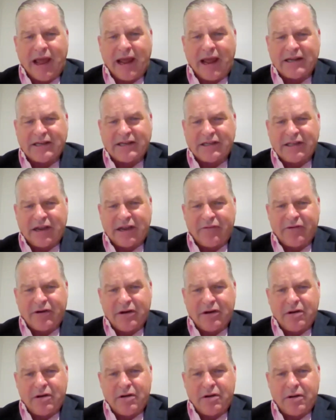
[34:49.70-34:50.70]
lax in that
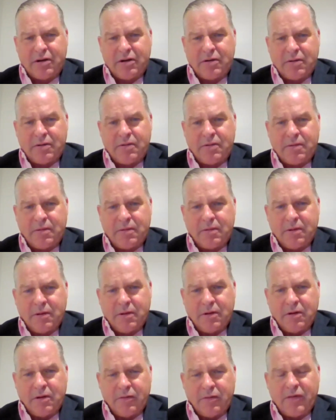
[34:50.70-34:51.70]
regard.
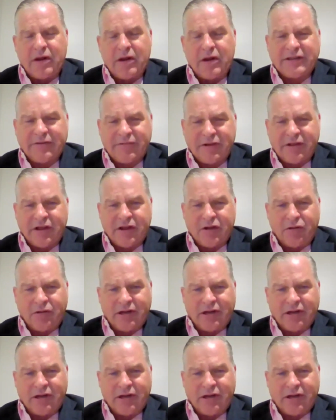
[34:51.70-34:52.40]
relative to the